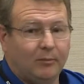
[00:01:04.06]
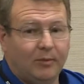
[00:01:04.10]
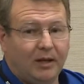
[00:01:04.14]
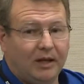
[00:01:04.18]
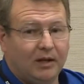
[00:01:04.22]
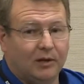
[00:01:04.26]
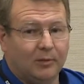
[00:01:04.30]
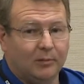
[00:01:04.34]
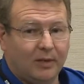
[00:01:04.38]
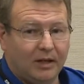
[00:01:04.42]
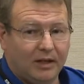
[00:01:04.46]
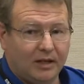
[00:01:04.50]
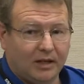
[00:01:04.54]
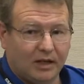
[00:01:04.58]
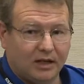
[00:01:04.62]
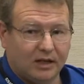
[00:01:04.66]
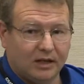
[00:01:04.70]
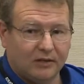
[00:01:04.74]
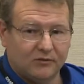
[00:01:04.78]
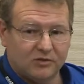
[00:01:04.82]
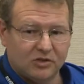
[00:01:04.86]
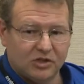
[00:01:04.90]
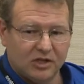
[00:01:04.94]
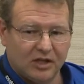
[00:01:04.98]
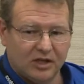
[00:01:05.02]
may or may not
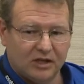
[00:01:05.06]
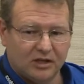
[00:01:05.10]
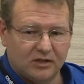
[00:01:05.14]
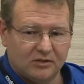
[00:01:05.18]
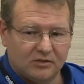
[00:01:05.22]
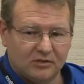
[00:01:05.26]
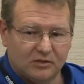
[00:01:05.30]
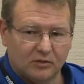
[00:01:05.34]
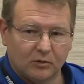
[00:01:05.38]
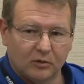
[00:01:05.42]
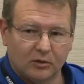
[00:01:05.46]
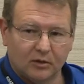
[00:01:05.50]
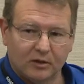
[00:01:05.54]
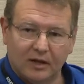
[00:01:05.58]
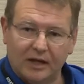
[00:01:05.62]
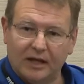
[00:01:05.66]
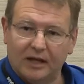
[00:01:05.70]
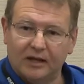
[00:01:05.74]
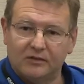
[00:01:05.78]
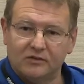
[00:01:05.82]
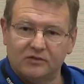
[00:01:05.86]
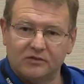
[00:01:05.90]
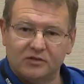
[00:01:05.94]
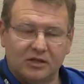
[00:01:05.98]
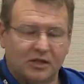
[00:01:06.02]
have changed, or it
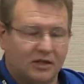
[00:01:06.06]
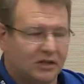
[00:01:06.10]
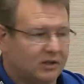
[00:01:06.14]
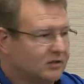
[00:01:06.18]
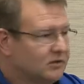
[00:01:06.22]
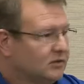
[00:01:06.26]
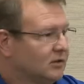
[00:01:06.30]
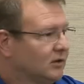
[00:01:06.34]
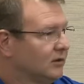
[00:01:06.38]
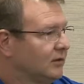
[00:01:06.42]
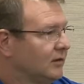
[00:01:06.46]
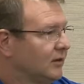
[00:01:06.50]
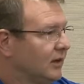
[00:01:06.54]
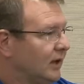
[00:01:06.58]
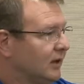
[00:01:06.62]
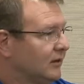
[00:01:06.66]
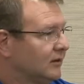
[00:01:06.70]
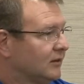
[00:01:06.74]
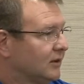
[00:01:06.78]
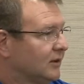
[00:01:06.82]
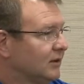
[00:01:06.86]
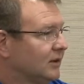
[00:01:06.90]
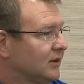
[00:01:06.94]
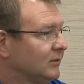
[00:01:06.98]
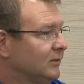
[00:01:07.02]
has changed over that
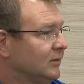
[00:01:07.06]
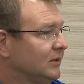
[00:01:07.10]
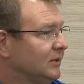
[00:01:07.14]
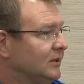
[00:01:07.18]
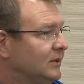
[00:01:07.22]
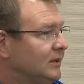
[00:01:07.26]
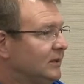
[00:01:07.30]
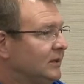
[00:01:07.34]
time.